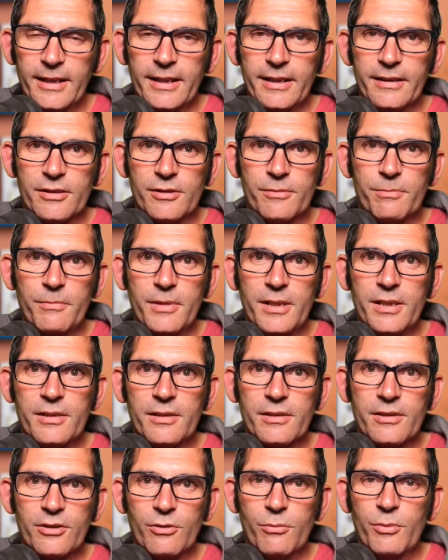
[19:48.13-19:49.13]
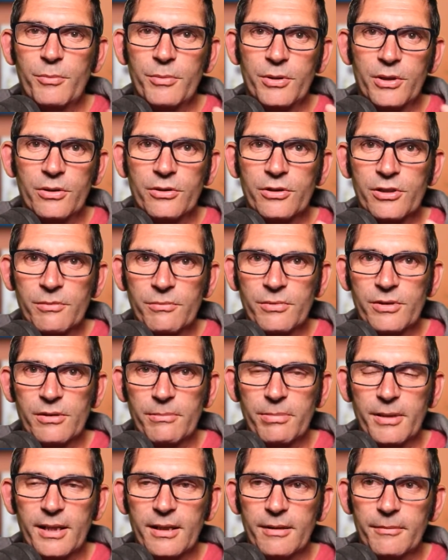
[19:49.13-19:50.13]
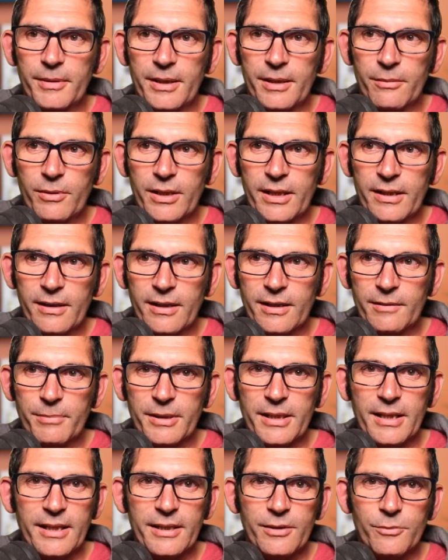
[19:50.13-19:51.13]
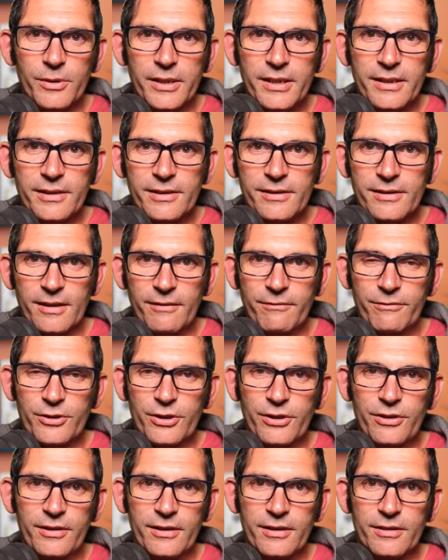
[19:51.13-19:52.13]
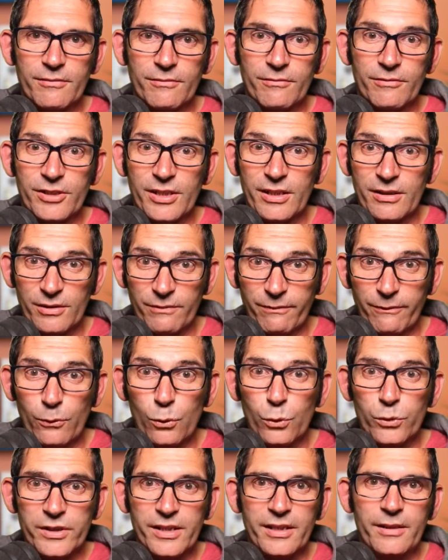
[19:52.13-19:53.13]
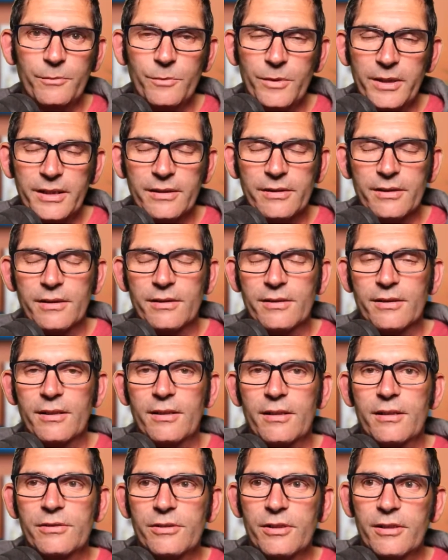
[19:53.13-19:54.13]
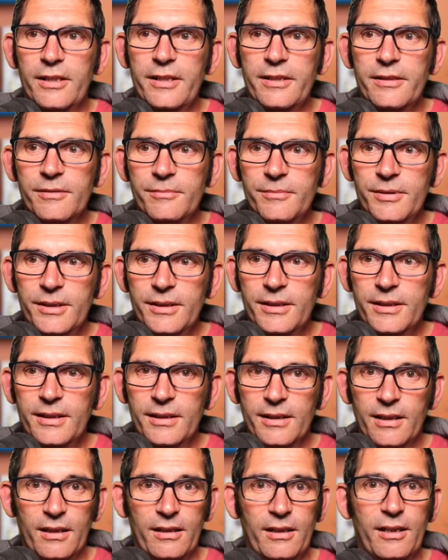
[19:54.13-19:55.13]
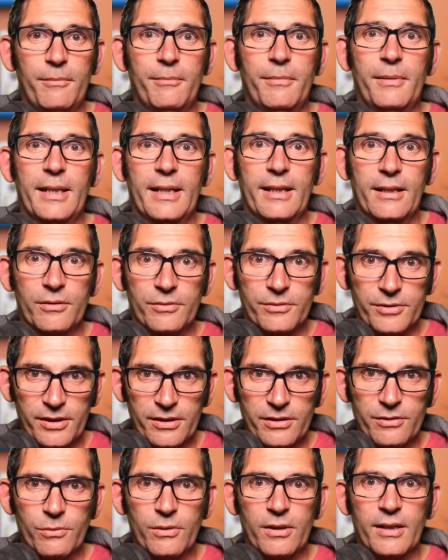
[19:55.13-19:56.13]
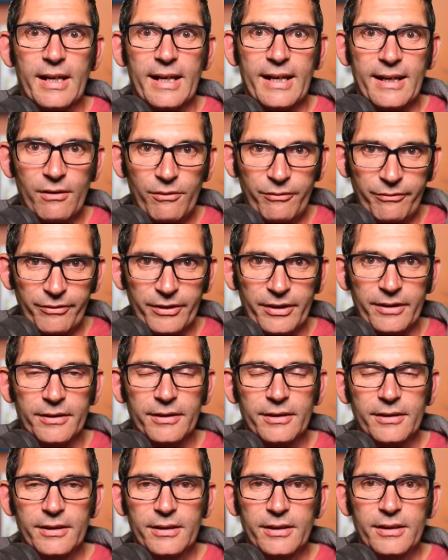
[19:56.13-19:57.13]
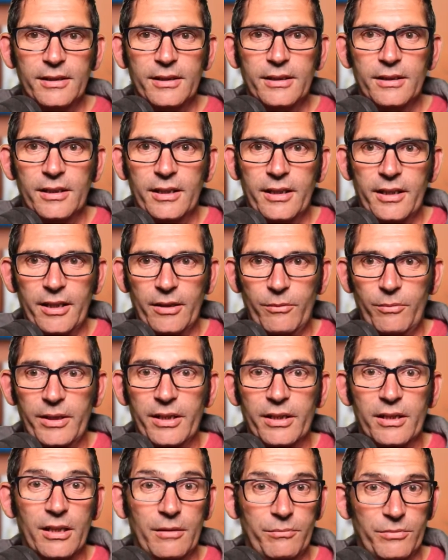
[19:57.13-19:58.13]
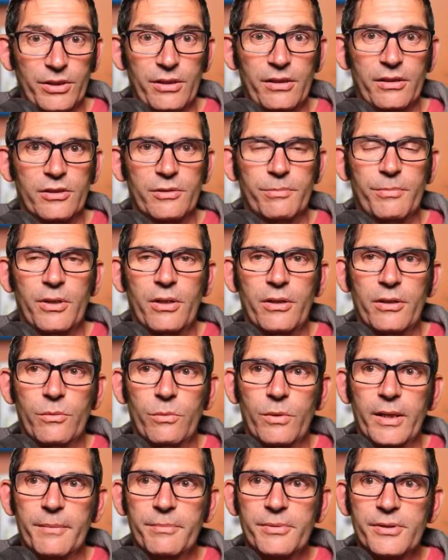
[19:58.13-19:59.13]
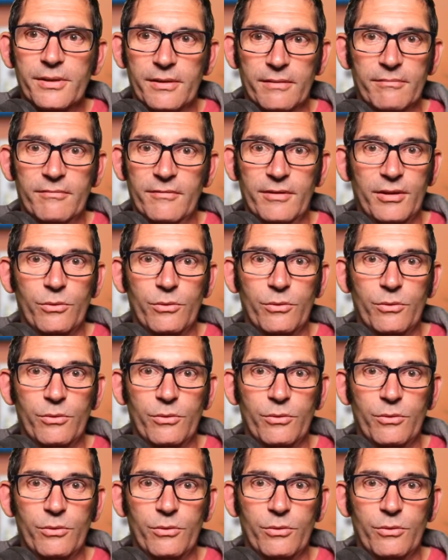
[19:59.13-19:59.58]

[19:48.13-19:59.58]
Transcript: It's missed some of my customers about a bit, where there'd be 8 weeks. They've turned since 14 weeks since I last cleaned them. And them houses were howfing when it came to the spider webs.